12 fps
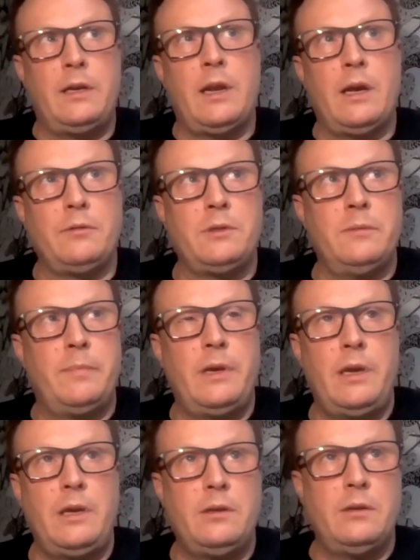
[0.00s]
now to
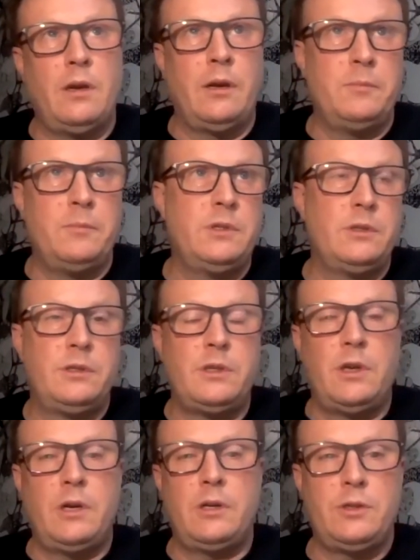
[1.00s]
be to
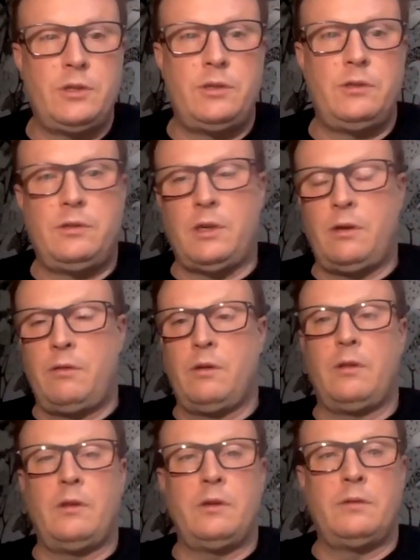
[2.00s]
search, so
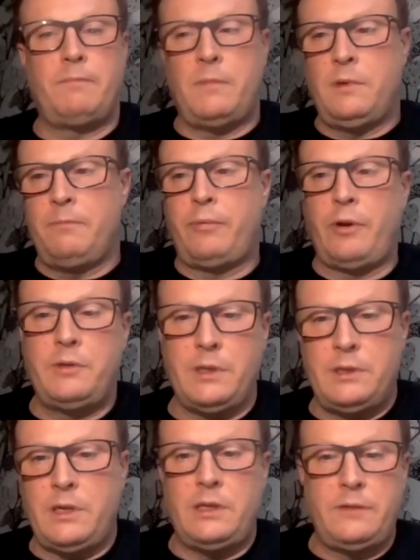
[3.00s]
that the
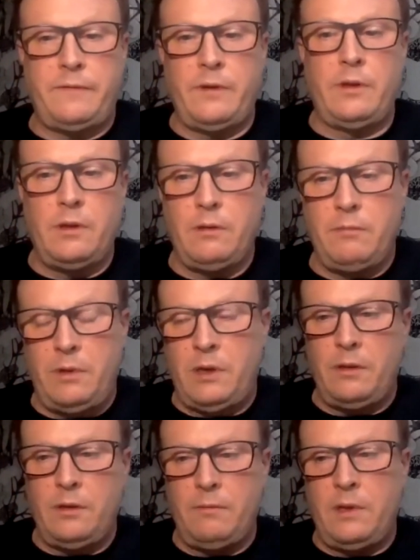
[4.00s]
process takes further, you know,
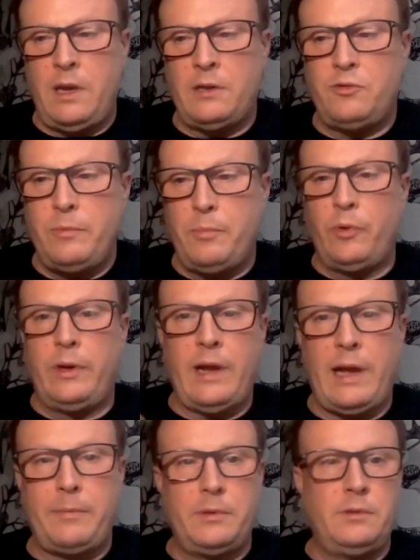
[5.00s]
the entry point
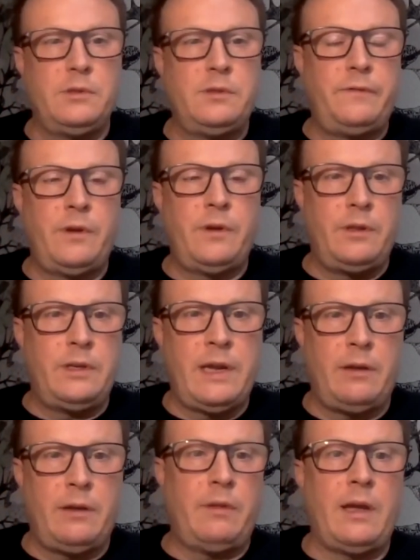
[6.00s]
happens further
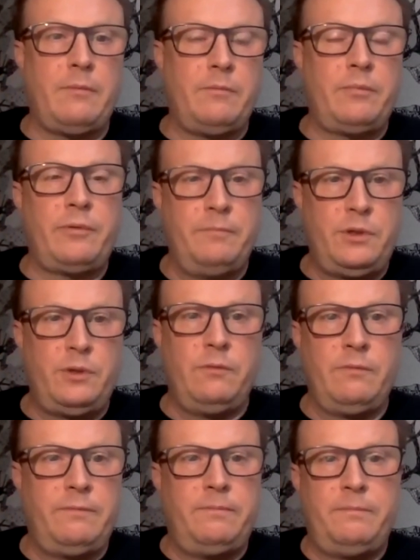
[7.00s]
down that sort
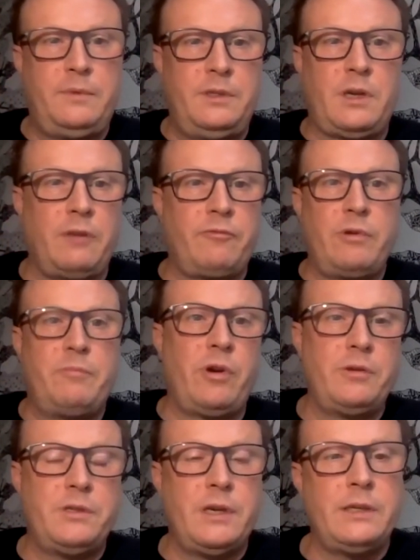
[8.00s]
of discovery
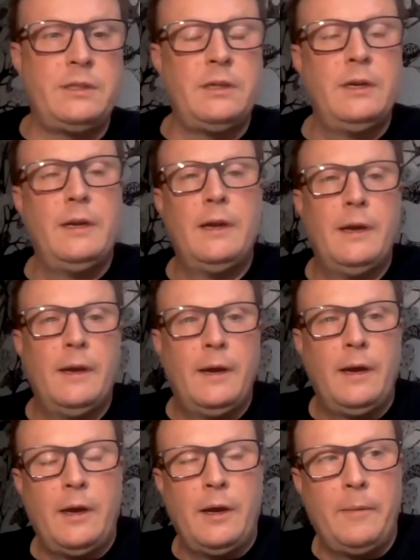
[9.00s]
process.
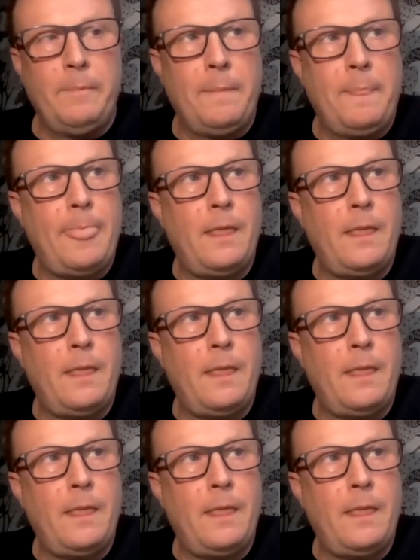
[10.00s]
So